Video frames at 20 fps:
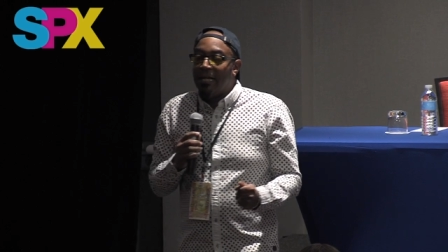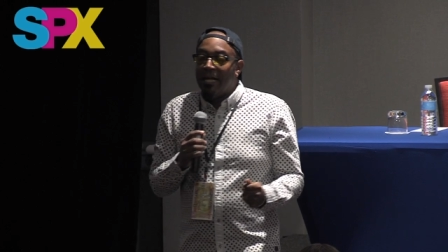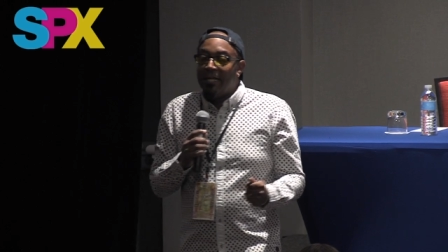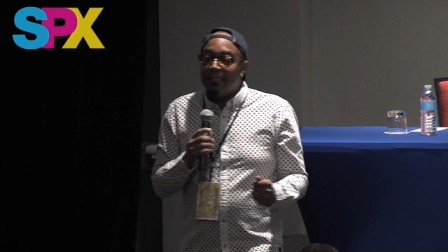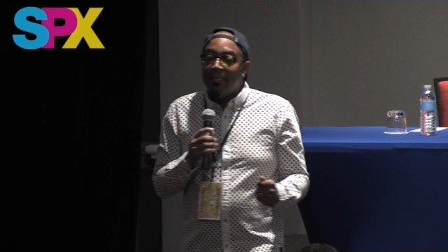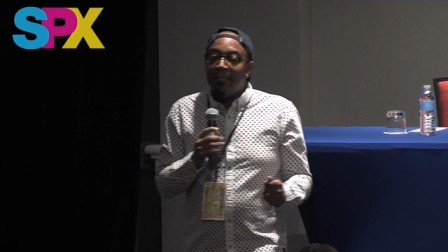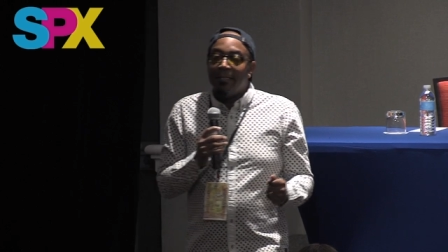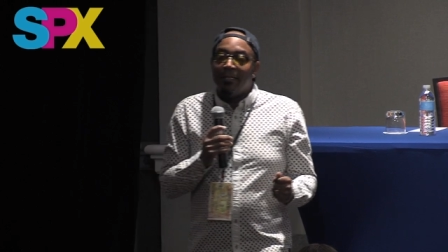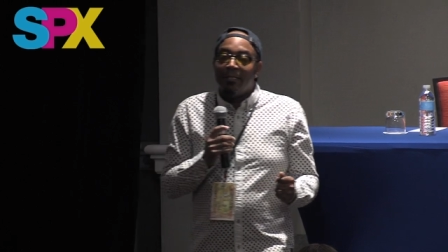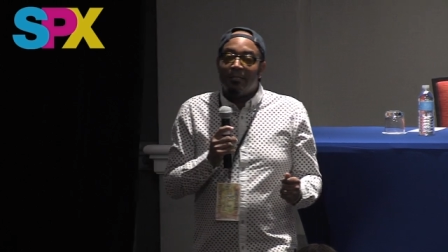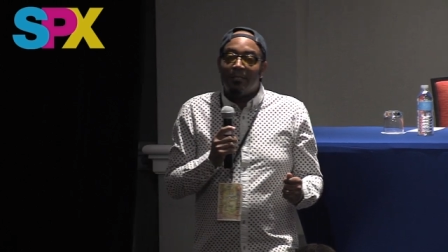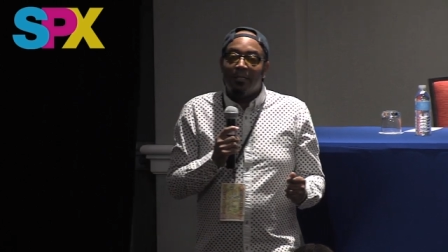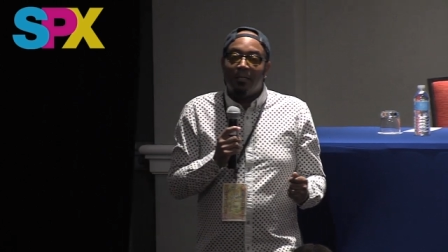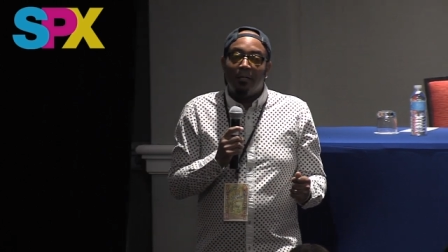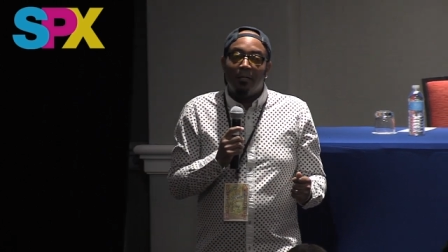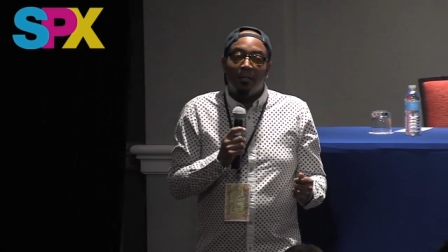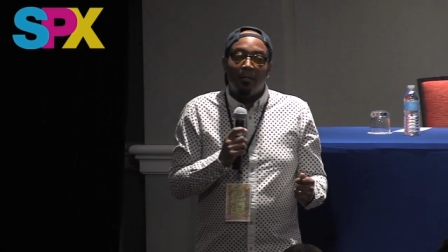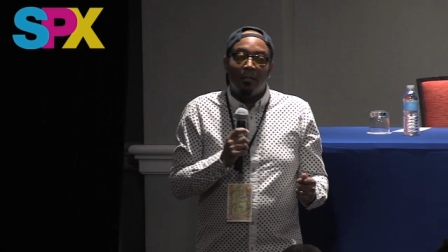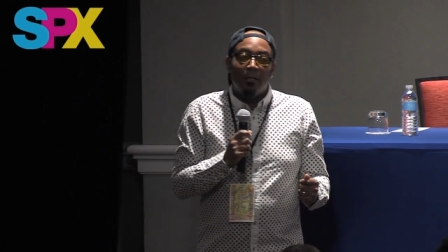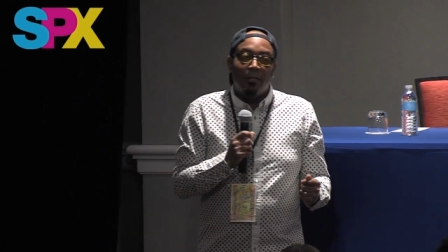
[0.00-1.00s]
I think it's
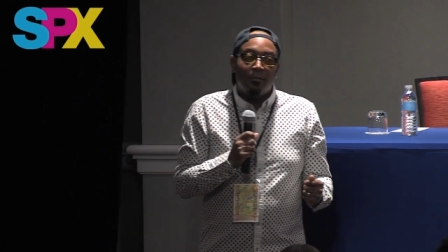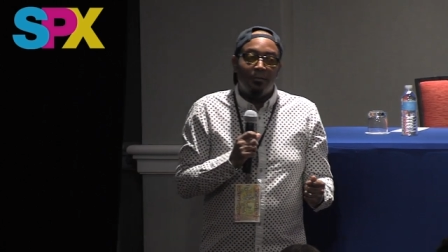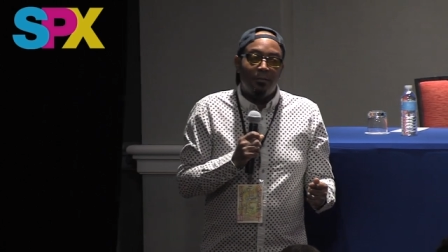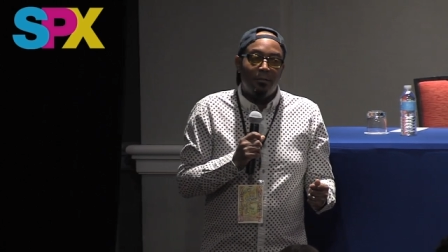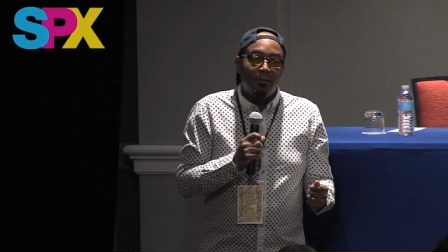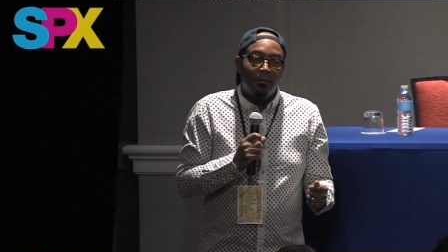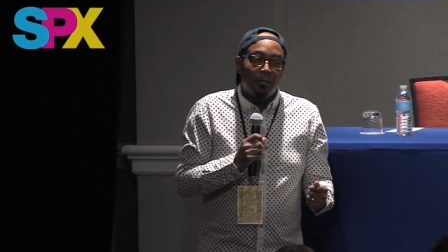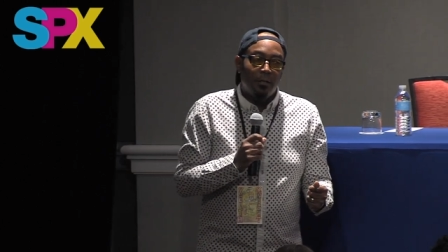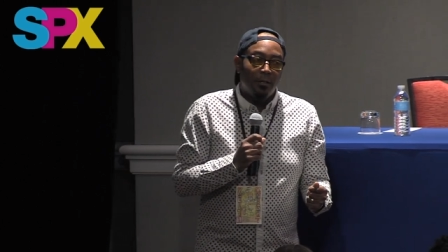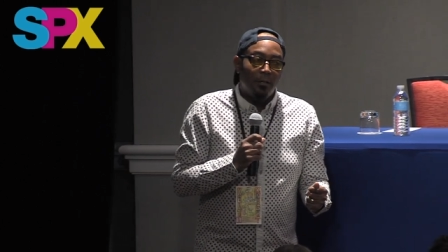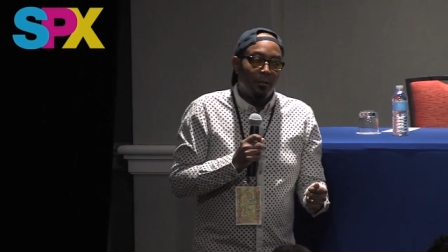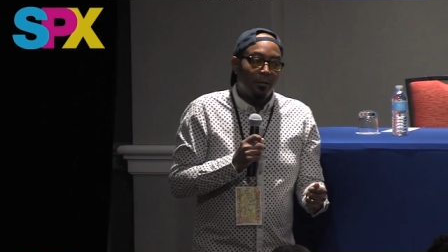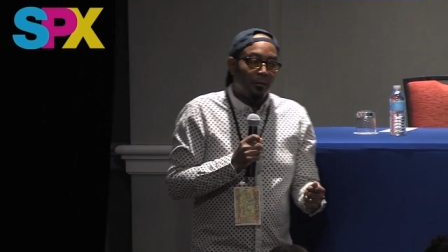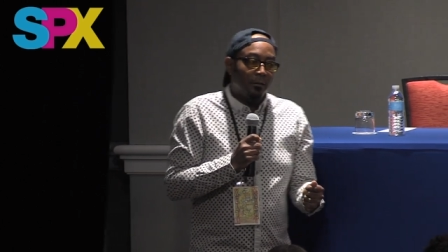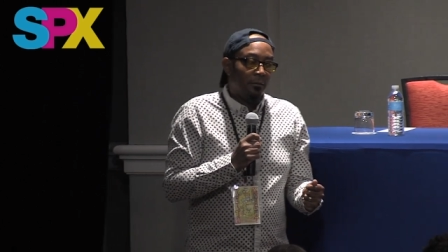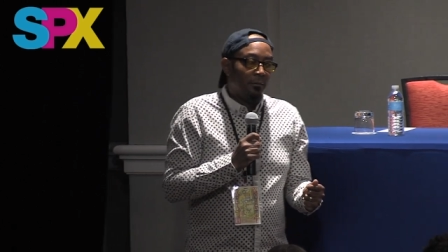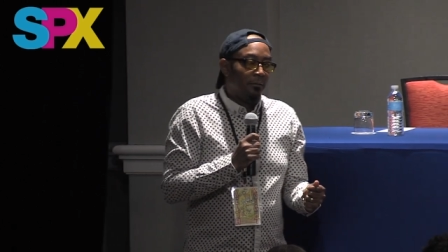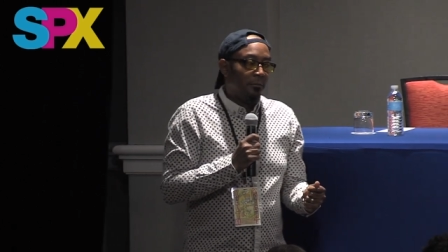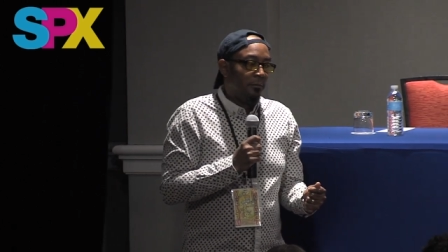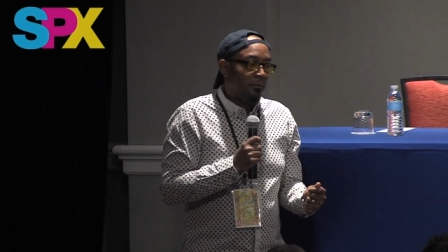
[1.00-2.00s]
a
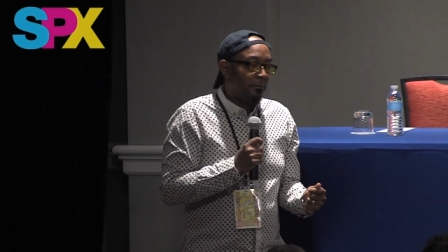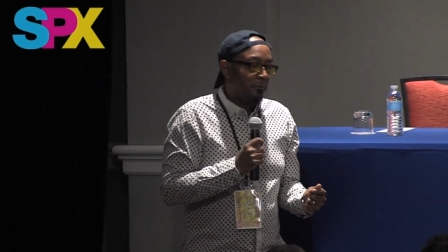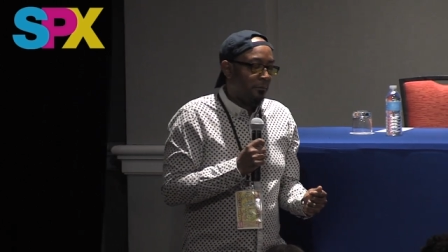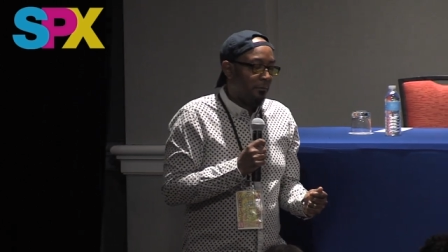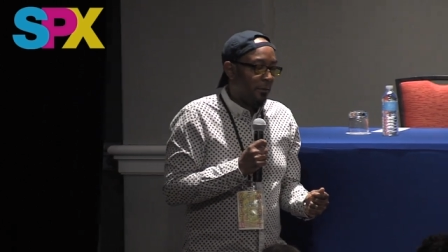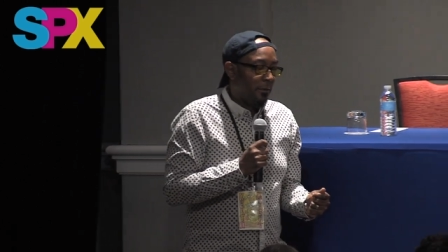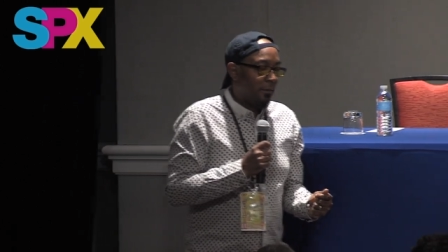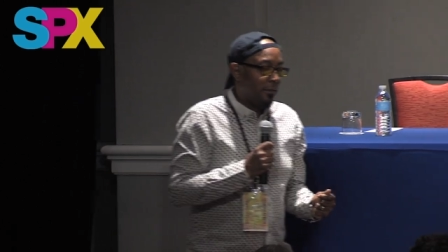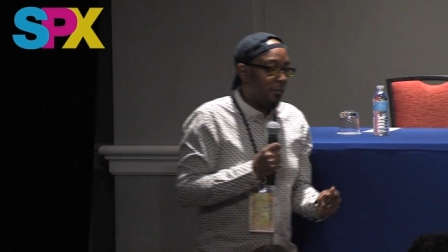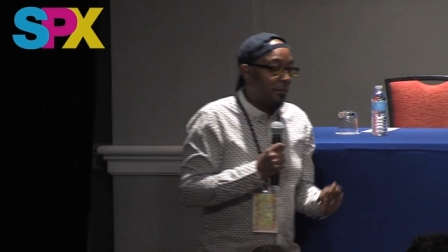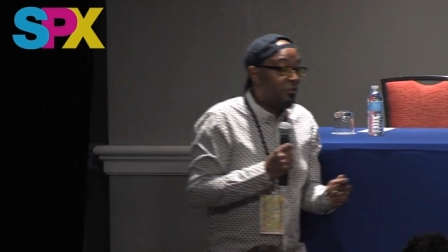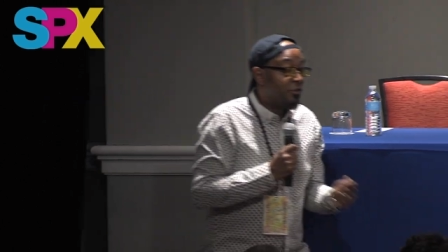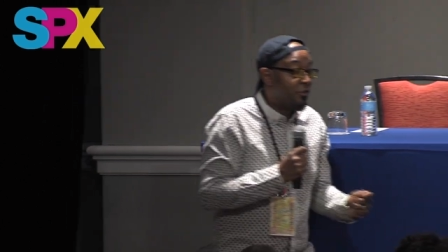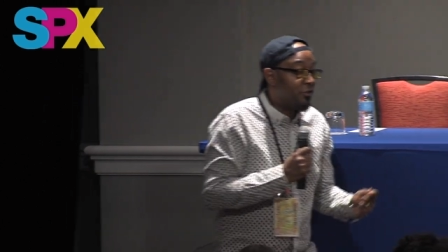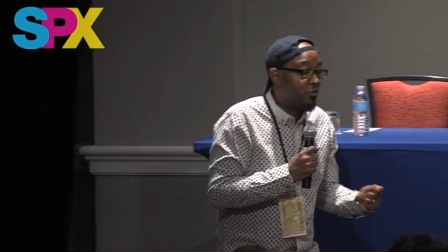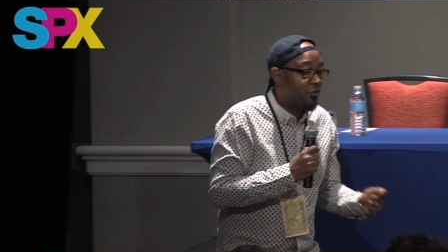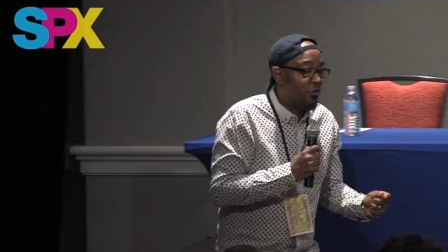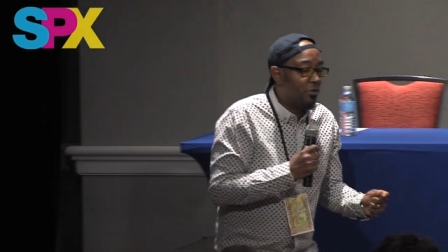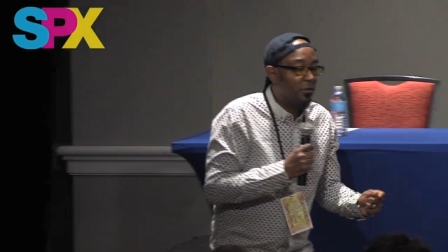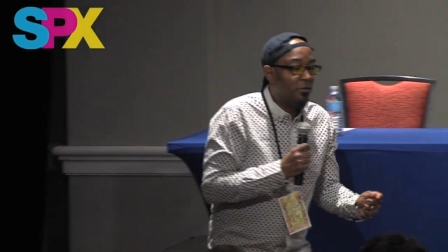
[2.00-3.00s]

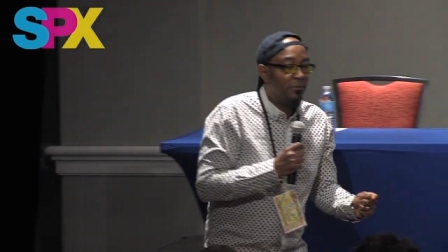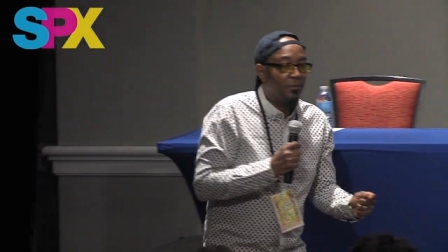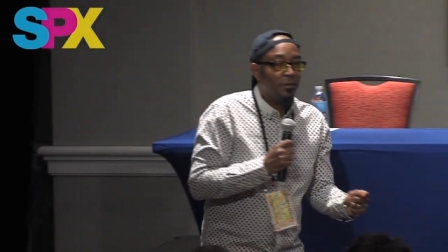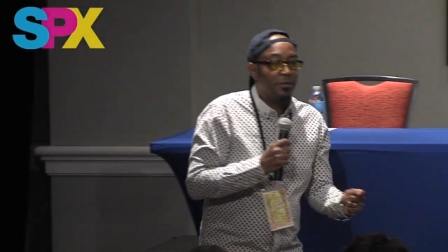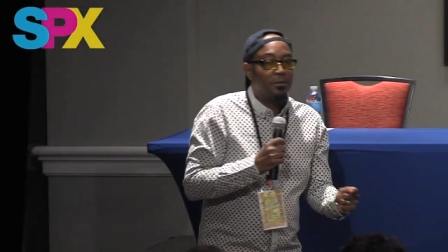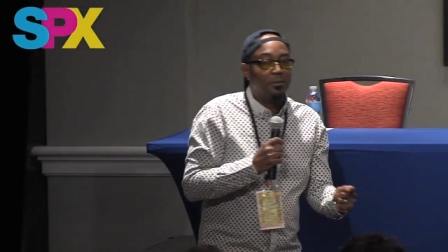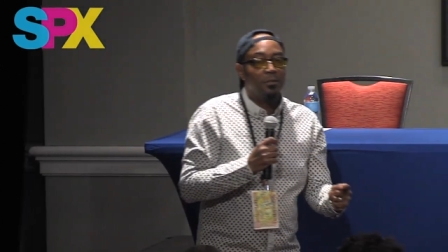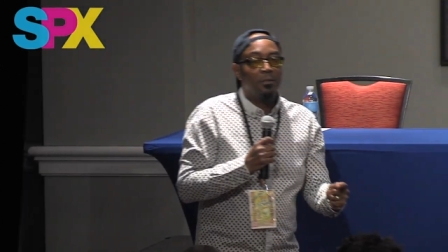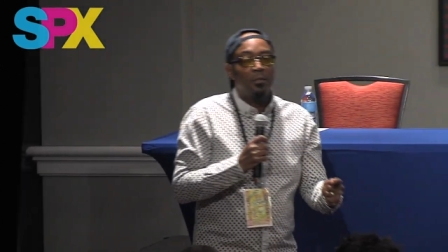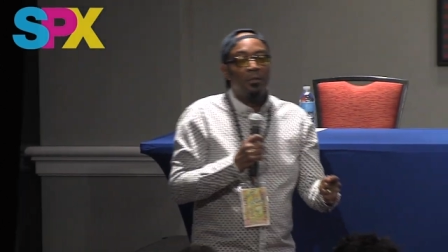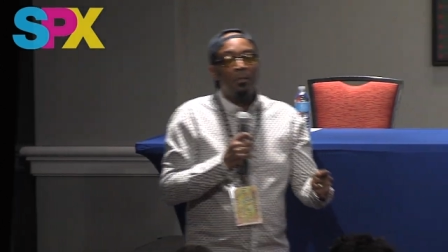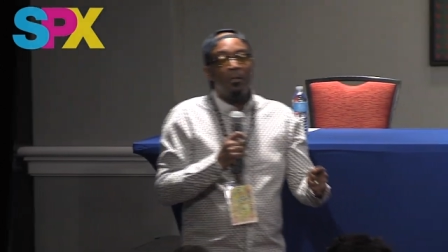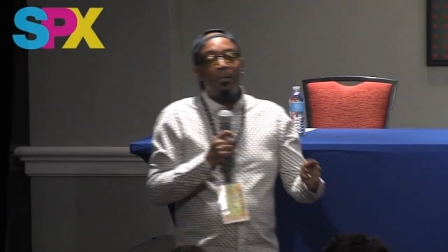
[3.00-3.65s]
disservice